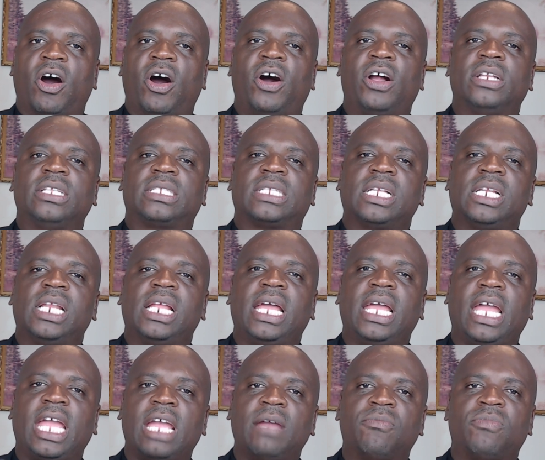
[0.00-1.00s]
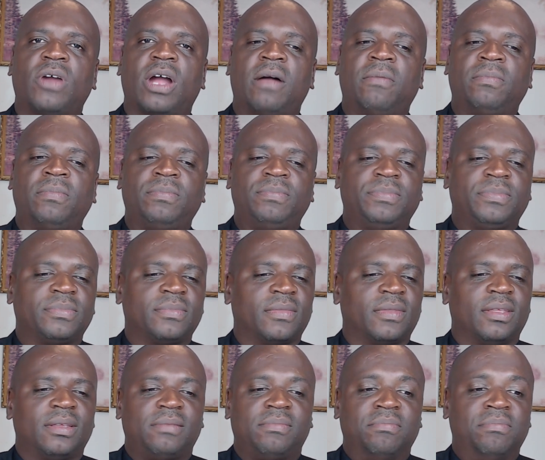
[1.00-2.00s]
until Abram
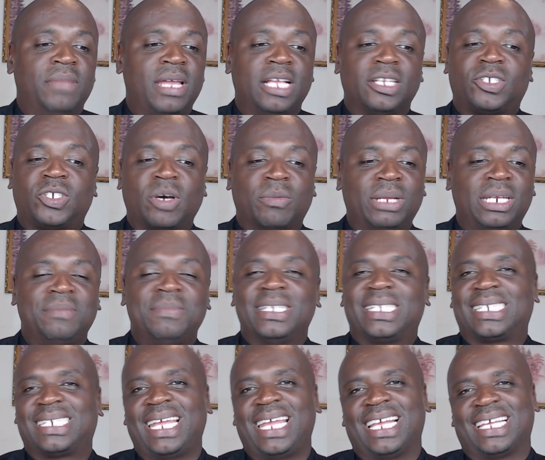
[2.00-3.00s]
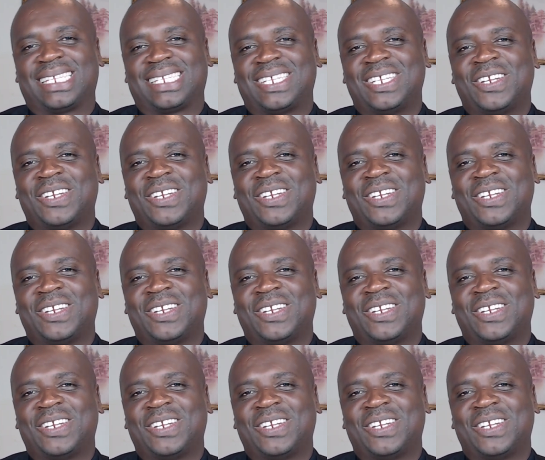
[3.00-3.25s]
made so many mistakes.